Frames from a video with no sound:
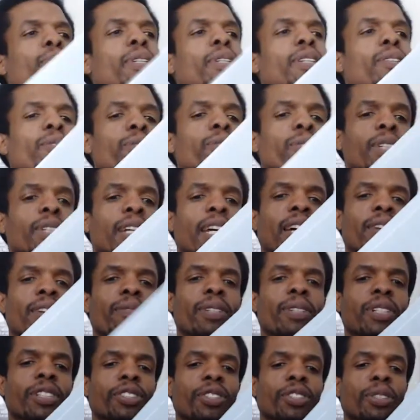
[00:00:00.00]
be cool to have
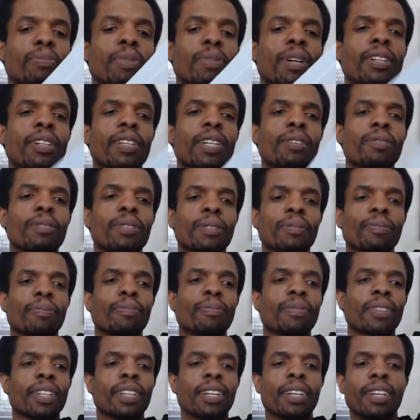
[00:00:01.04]
one. I should probably get one.
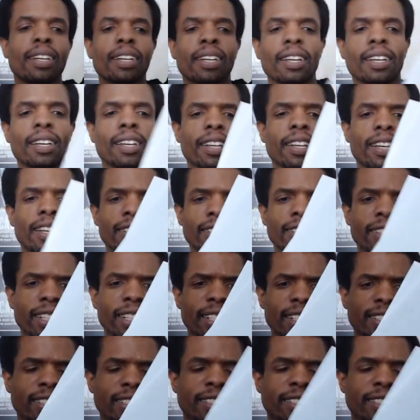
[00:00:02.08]
Is that